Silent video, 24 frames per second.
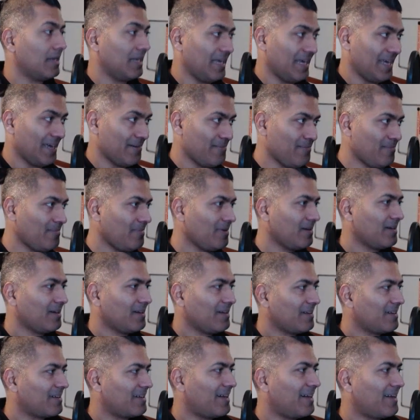name
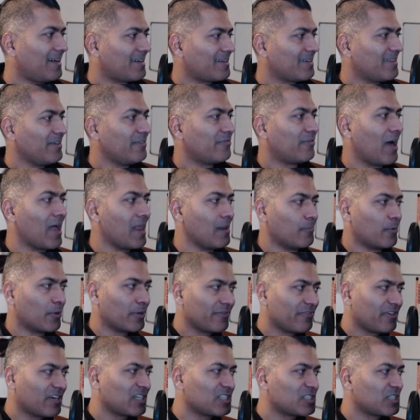and the file
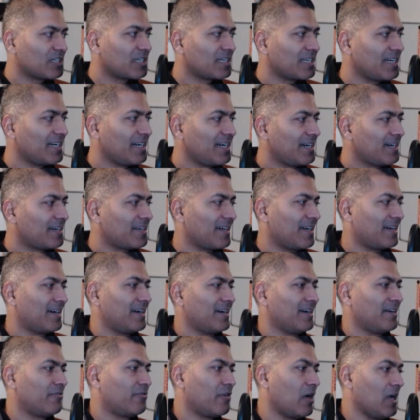modification date
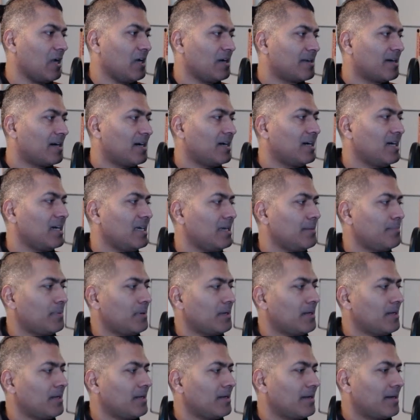and file
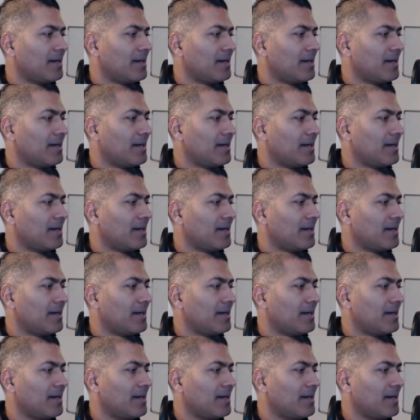type